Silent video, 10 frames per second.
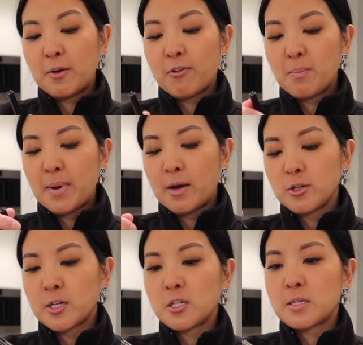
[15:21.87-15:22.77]
My front
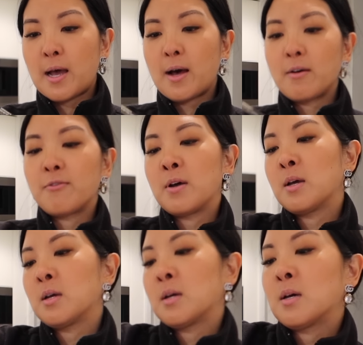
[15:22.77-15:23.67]
pouch, I just have
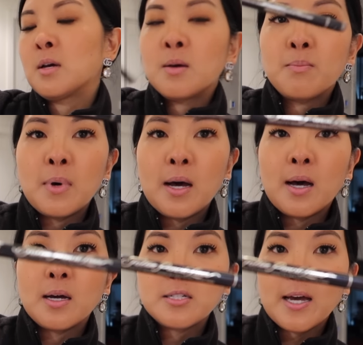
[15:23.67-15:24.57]

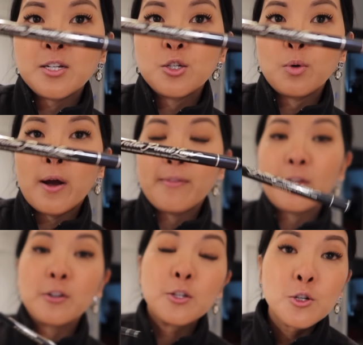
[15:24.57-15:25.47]
tattoo eyeliner.